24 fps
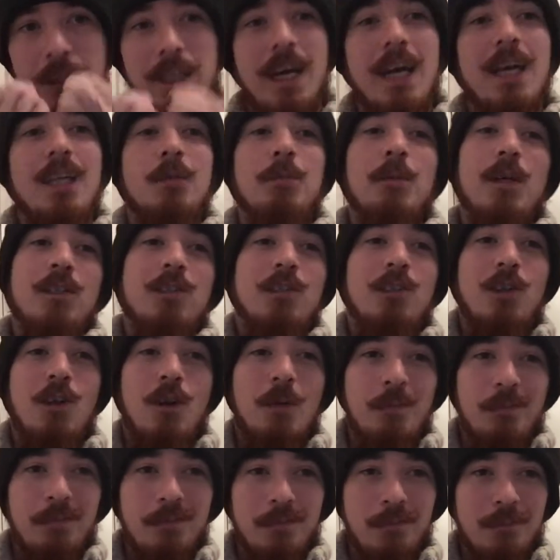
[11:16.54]
the handlebars are
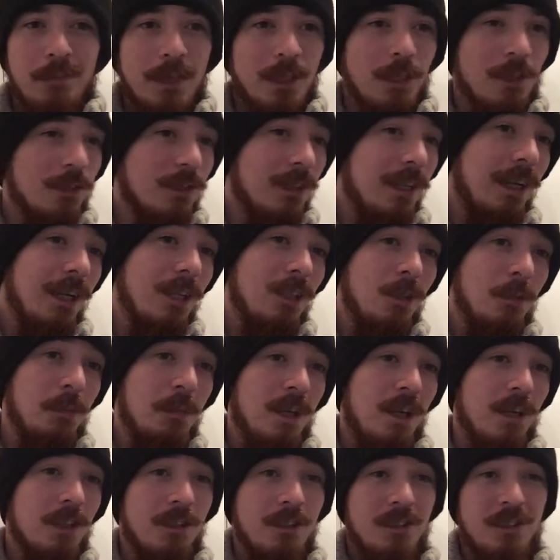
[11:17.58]
gone, because the
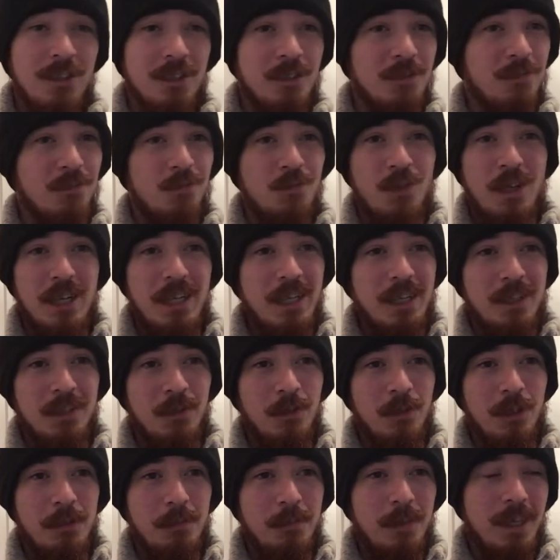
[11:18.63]
handlebars just really
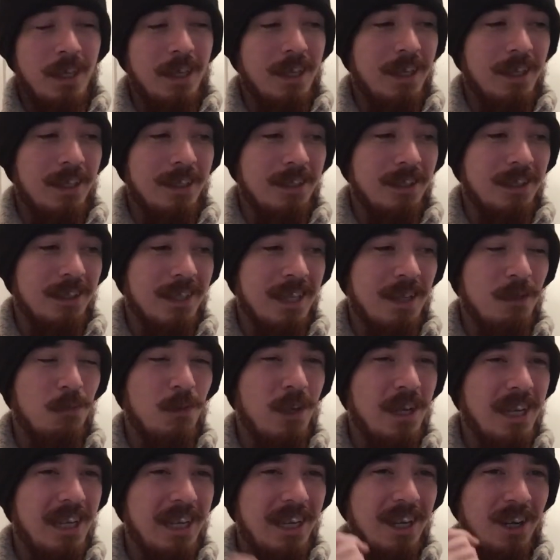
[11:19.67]
annoyed me, and they
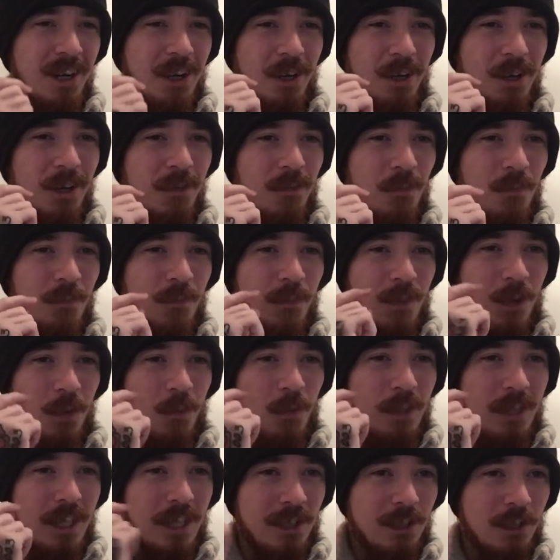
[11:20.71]
really hurt
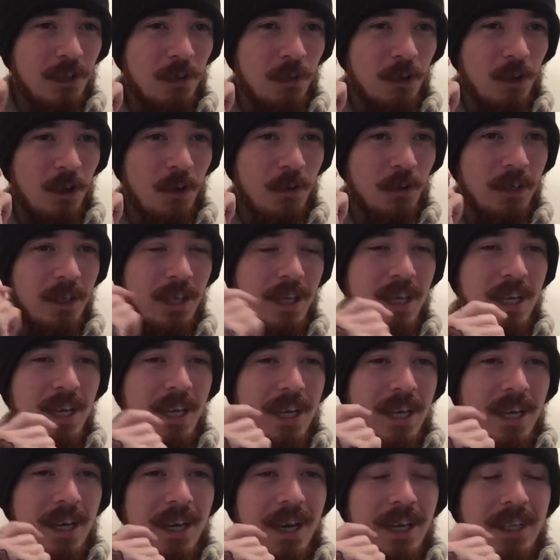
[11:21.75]
when they're too long,
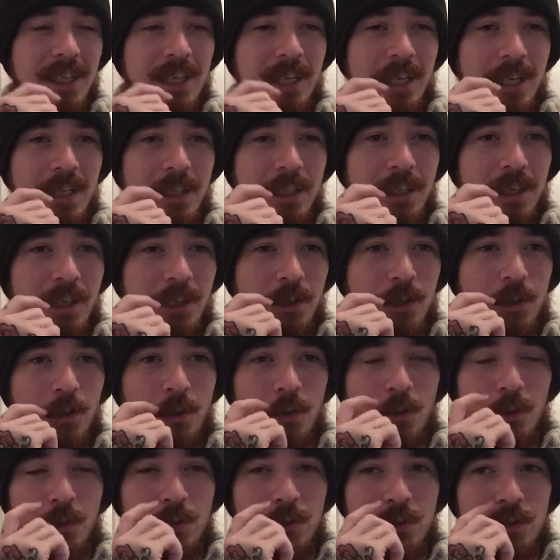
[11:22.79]
and they like get
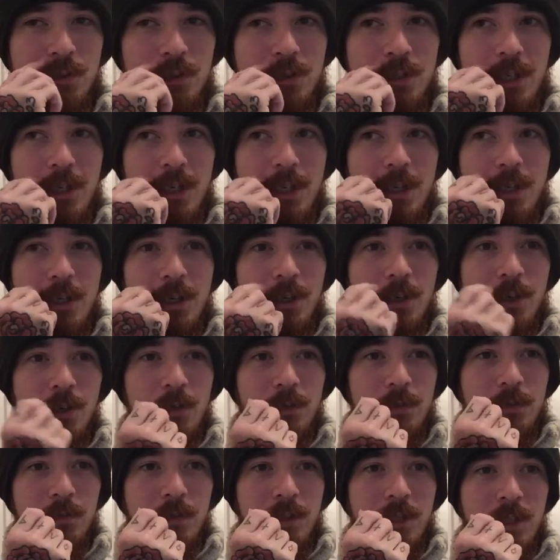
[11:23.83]
caught
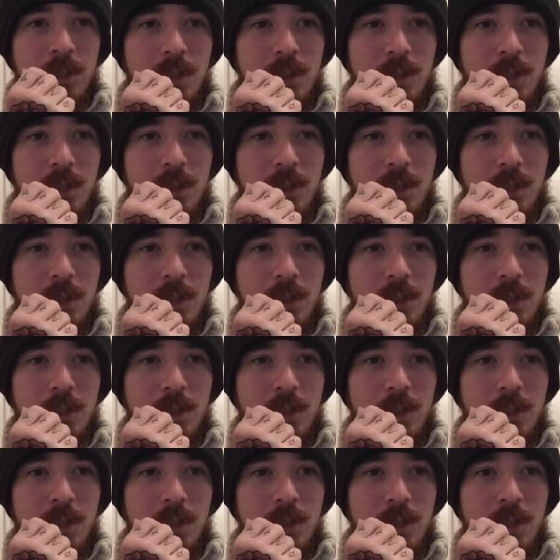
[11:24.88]
on